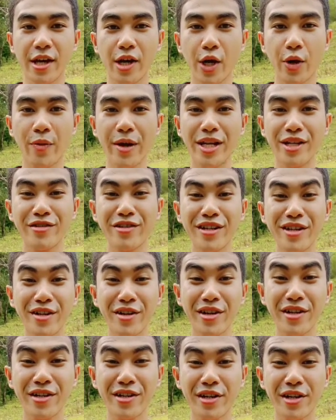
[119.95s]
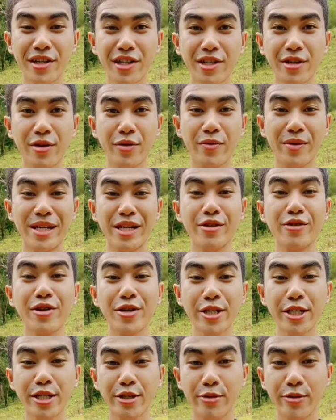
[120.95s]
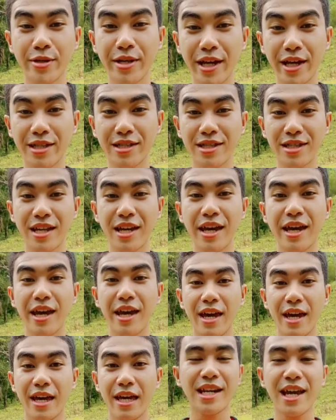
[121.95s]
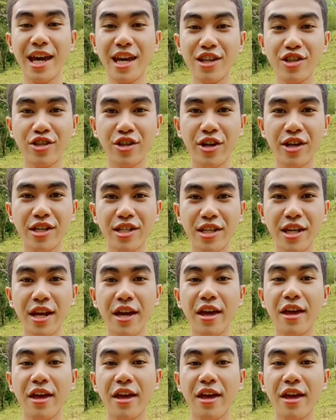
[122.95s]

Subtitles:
When your learners or when your student agers,